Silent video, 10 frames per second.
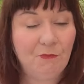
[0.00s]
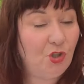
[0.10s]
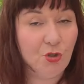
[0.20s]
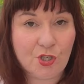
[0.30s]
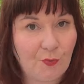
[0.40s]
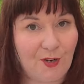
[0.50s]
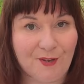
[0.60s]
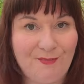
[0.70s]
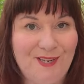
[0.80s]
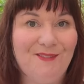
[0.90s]
choose to work
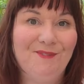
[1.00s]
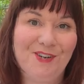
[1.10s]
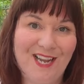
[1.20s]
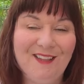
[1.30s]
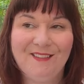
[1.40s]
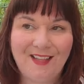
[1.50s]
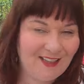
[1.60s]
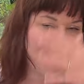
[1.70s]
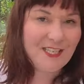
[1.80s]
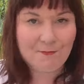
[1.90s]
with me. Okay,
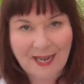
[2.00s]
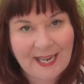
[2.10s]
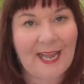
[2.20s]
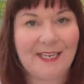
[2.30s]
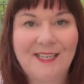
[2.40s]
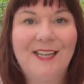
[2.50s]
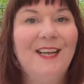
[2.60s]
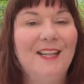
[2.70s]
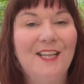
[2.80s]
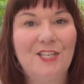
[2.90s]
this is my head.
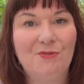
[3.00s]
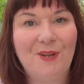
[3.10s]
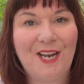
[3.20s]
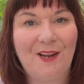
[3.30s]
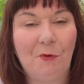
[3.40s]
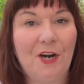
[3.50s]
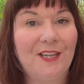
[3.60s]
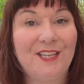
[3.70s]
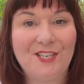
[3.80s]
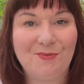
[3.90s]
This is where I
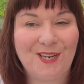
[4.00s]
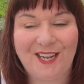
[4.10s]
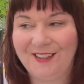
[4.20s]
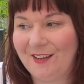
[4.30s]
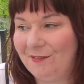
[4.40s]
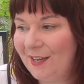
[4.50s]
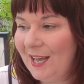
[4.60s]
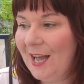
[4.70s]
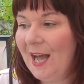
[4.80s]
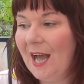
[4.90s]
work. This is where I live.
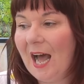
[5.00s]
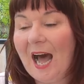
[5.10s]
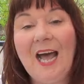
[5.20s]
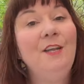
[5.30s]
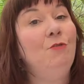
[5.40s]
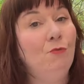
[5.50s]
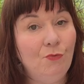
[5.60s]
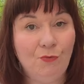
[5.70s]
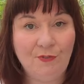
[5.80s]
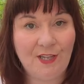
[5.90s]
I
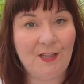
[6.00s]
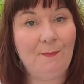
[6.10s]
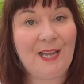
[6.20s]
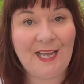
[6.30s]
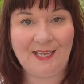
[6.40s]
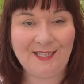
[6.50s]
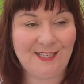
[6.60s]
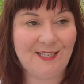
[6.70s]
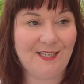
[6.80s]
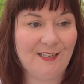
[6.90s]
know that the
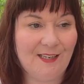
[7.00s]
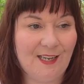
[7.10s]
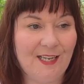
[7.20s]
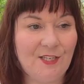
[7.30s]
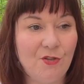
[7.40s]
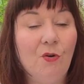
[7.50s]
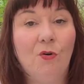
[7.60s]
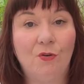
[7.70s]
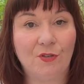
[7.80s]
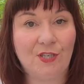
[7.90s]
best is
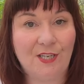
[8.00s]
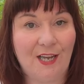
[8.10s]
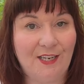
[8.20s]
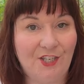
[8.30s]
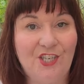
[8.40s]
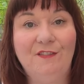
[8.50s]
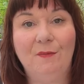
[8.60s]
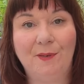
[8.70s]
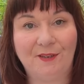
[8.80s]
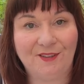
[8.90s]
not an
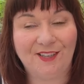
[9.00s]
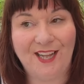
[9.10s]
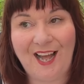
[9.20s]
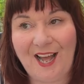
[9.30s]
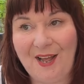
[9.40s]
achievable